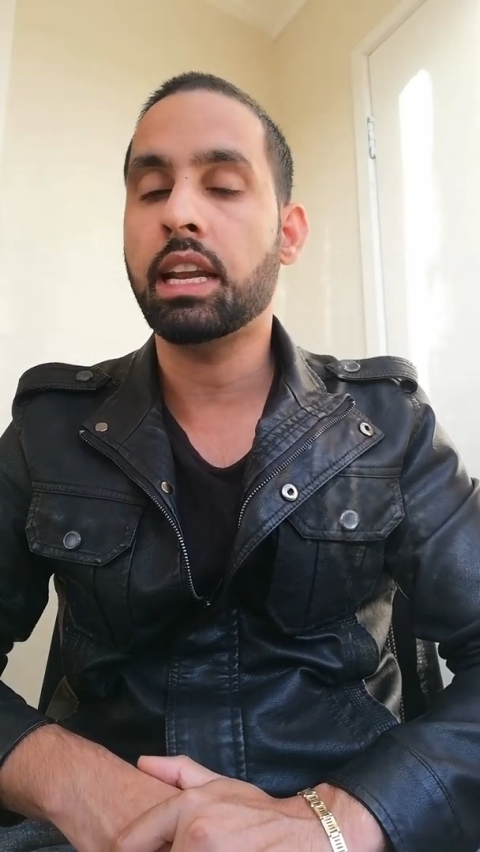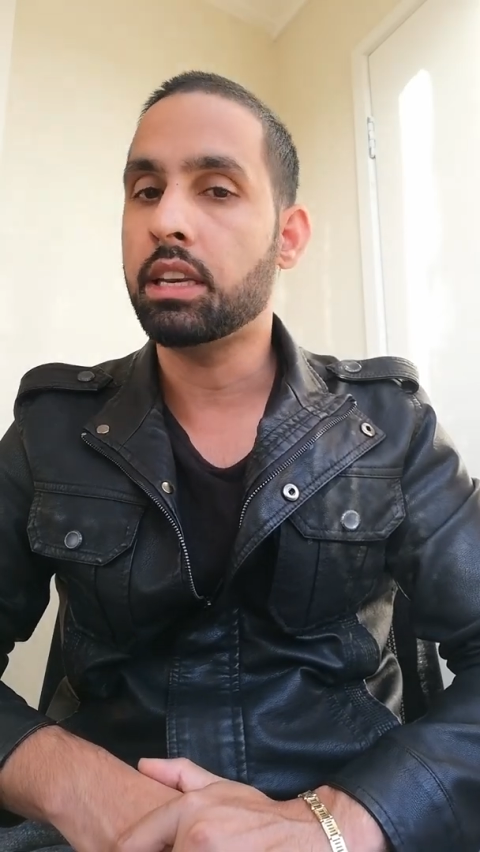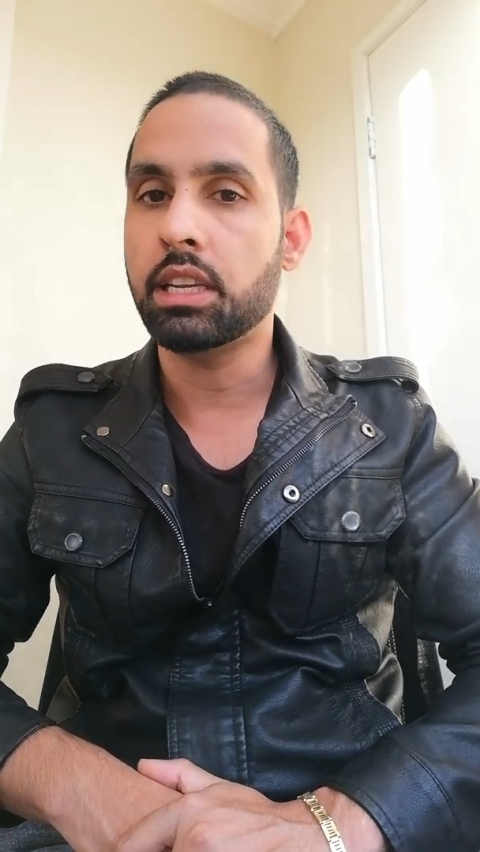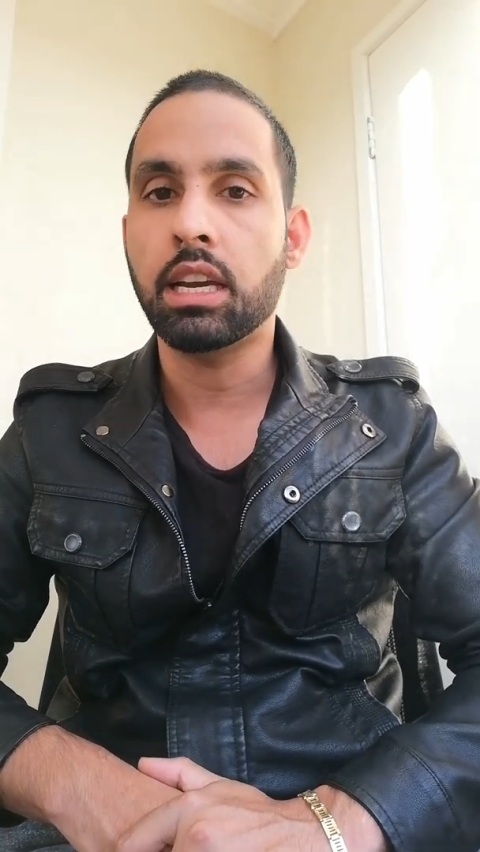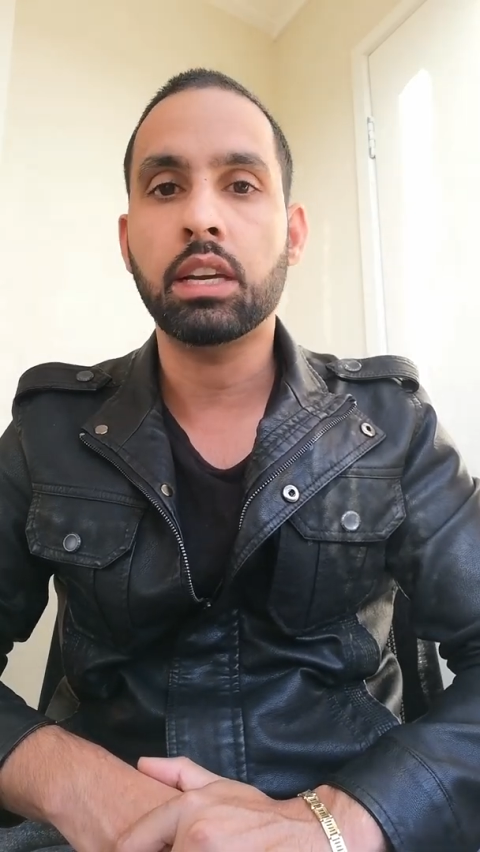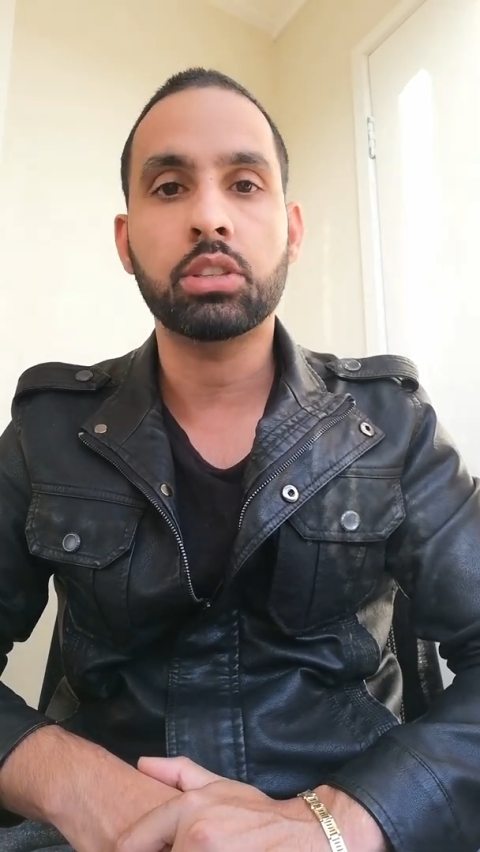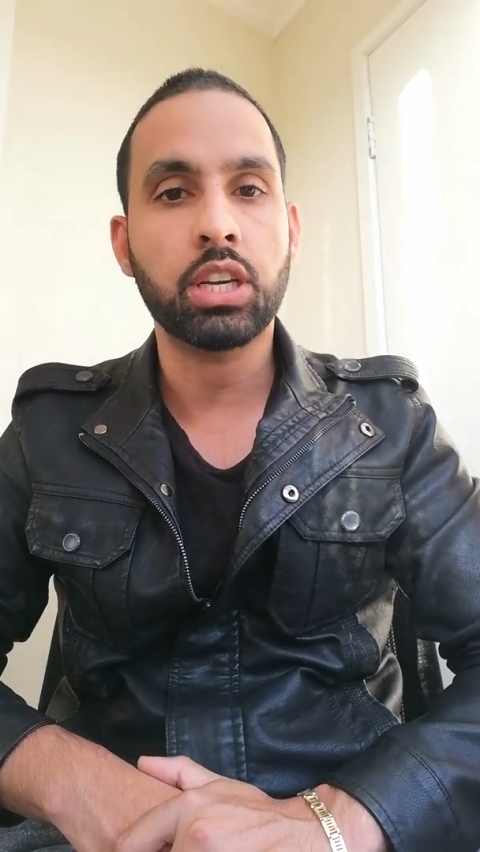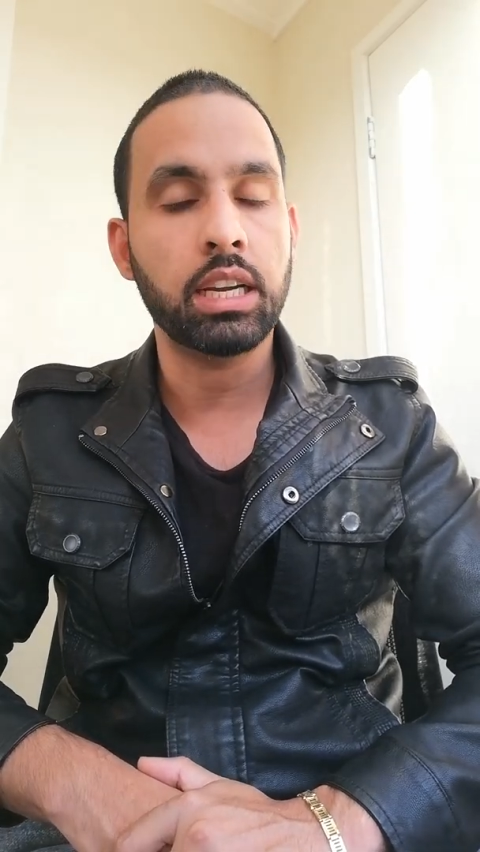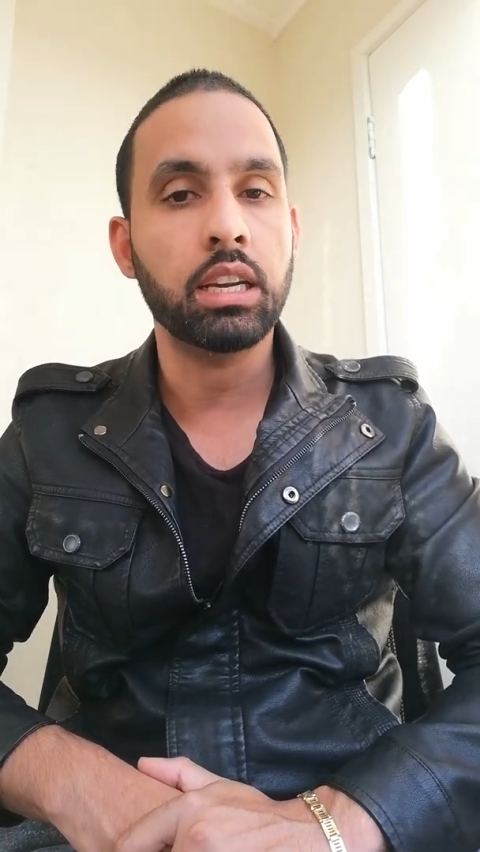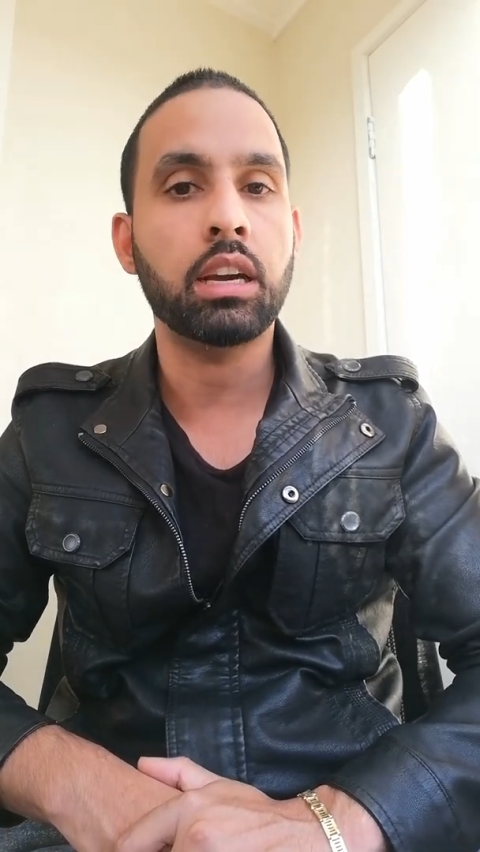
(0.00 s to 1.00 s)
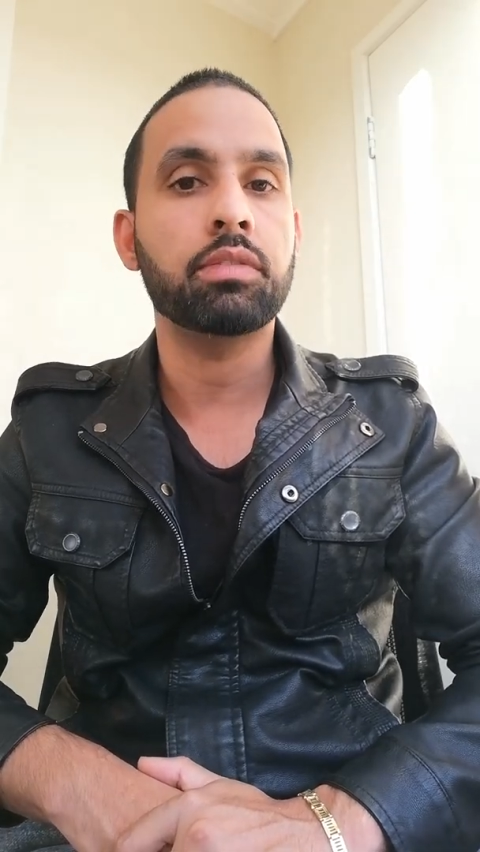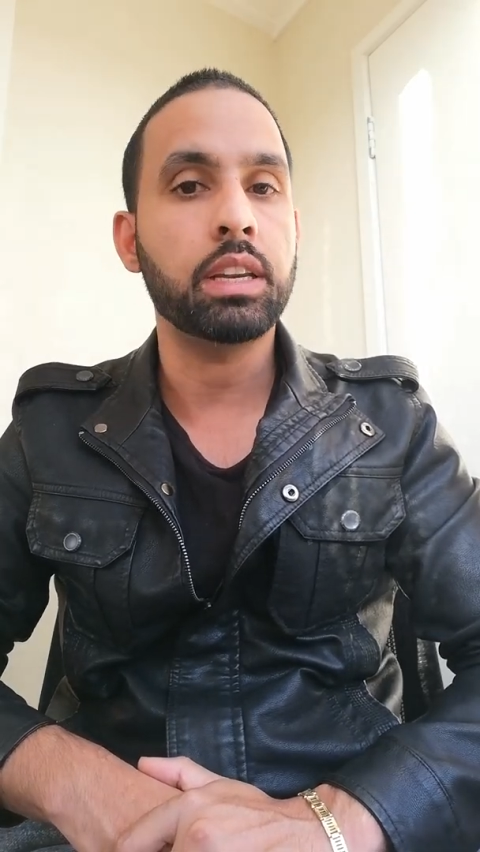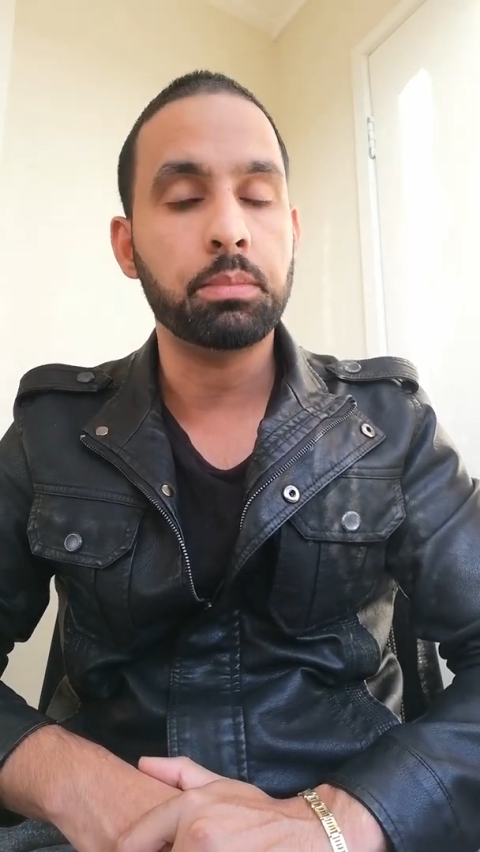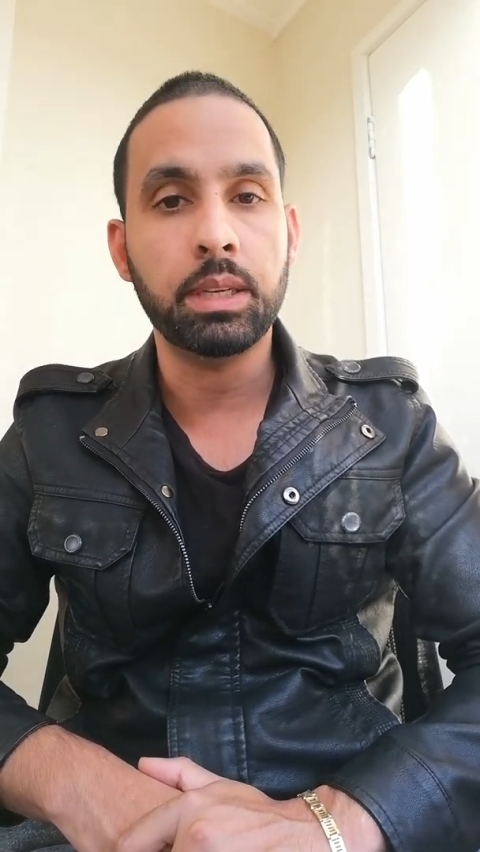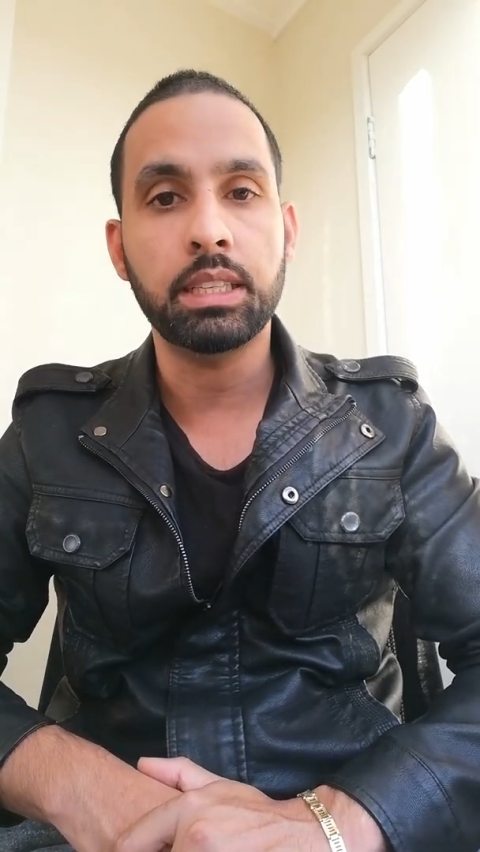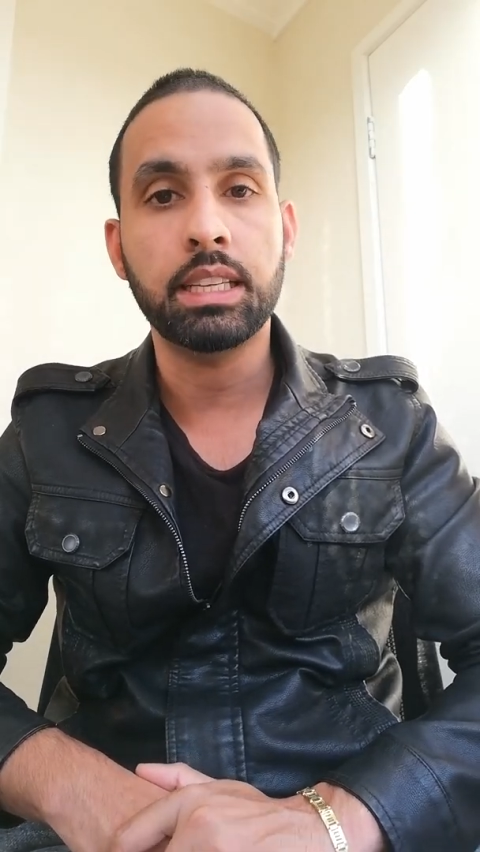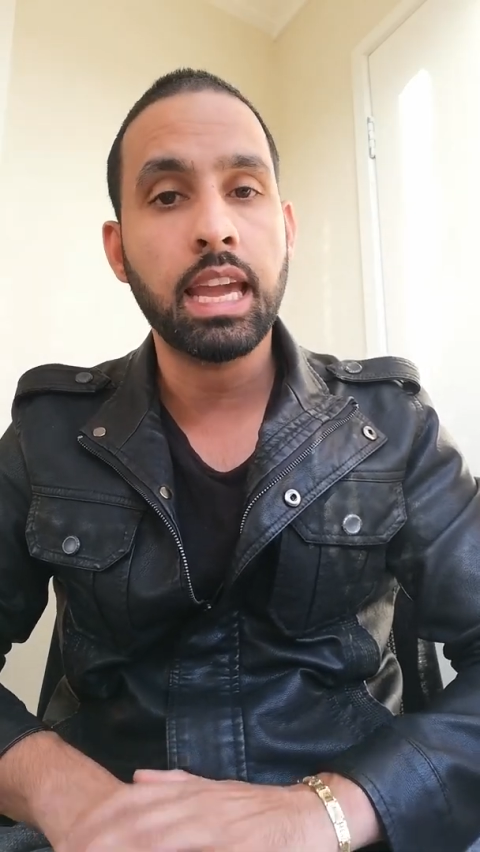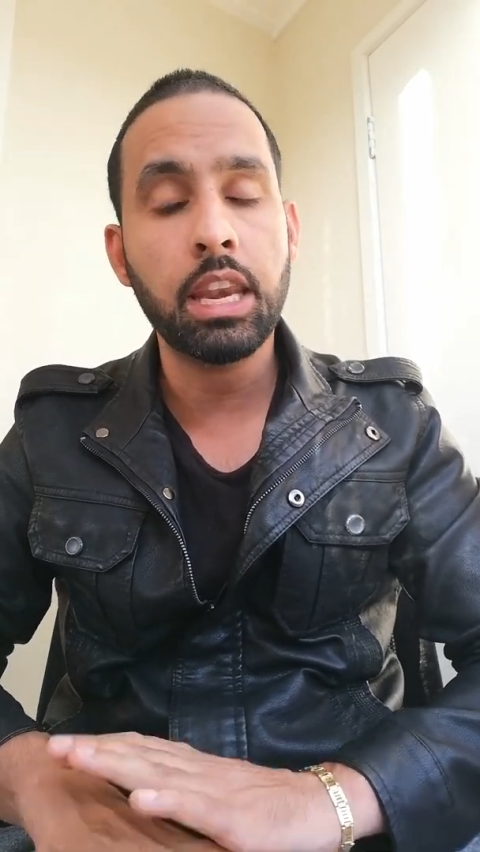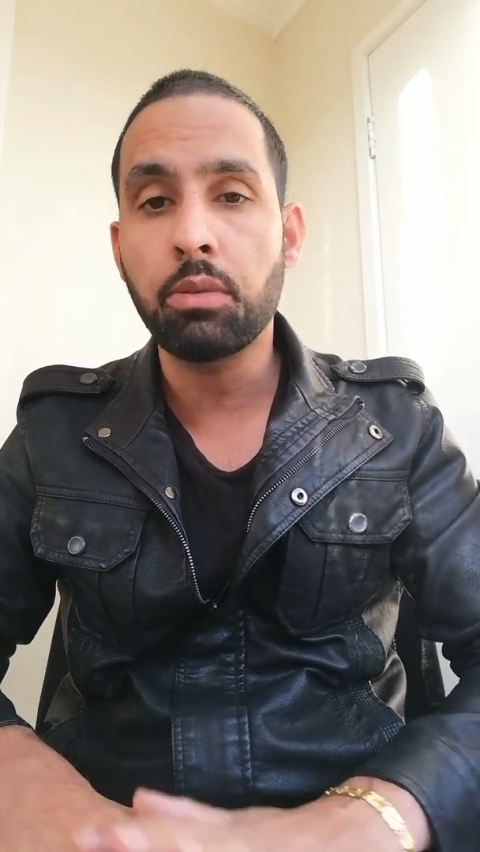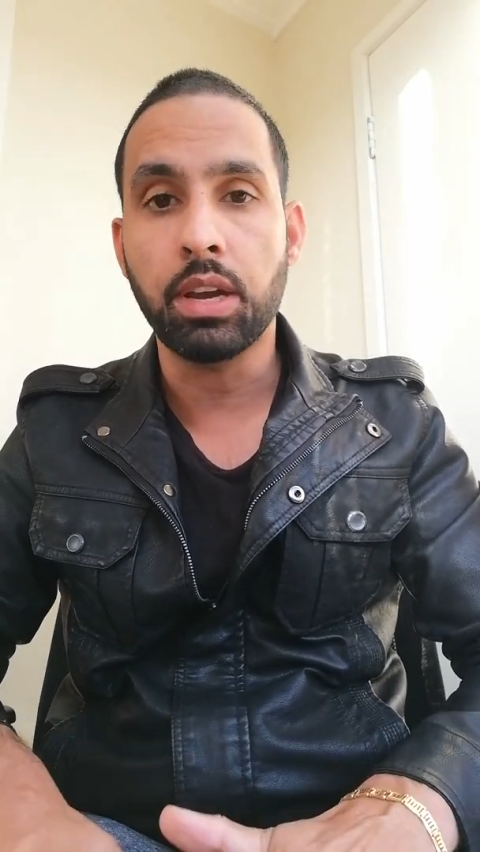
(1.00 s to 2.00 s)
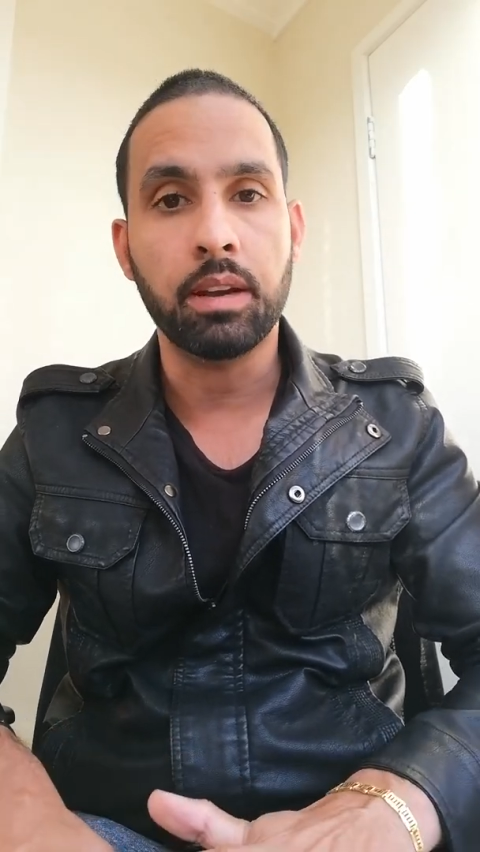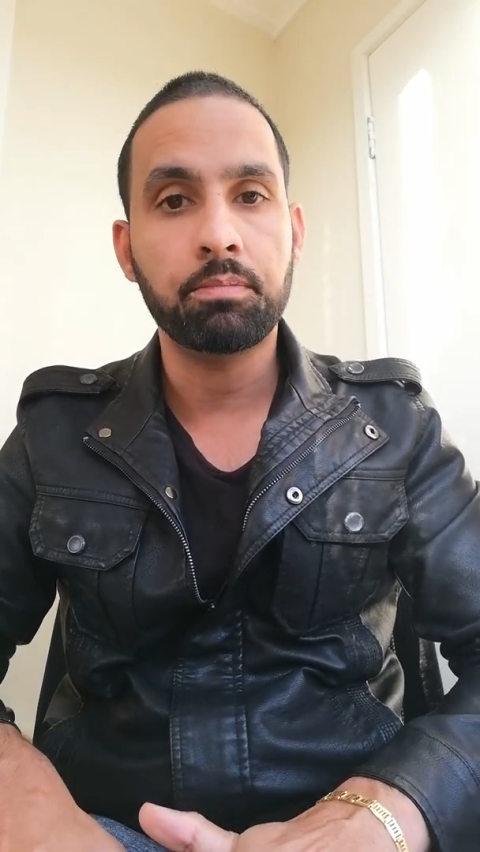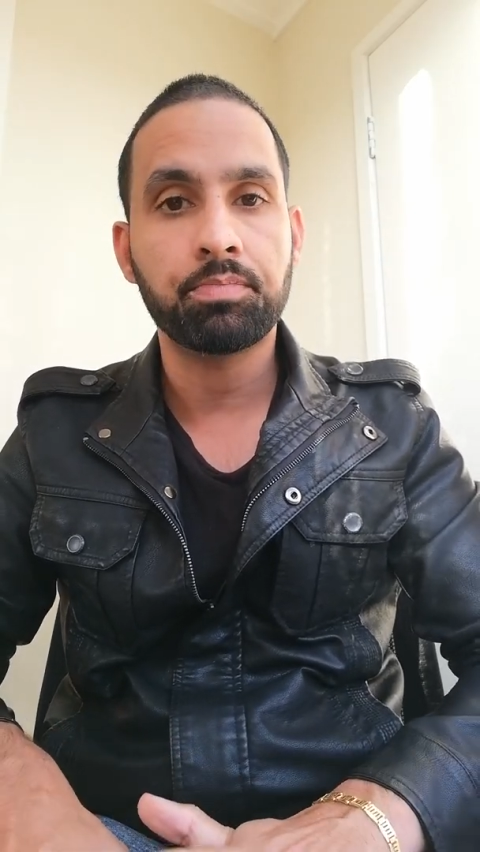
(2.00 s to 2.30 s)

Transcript: India, China, Philippines, anywhere,